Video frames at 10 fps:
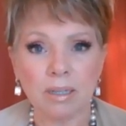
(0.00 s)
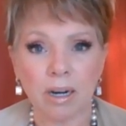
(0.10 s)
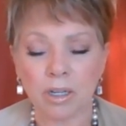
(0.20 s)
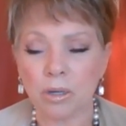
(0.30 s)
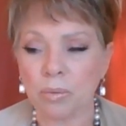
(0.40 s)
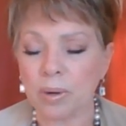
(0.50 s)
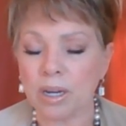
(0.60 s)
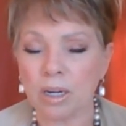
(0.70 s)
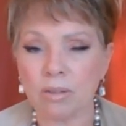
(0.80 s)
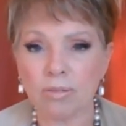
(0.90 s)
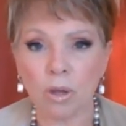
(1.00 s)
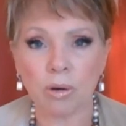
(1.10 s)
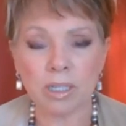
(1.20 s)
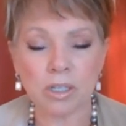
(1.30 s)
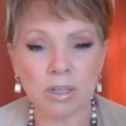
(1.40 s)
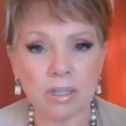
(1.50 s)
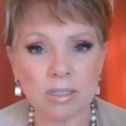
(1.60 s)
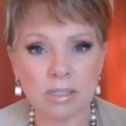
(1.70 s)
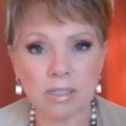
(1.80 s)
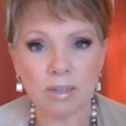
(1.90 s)
our career
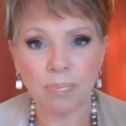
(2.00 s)
flourishes,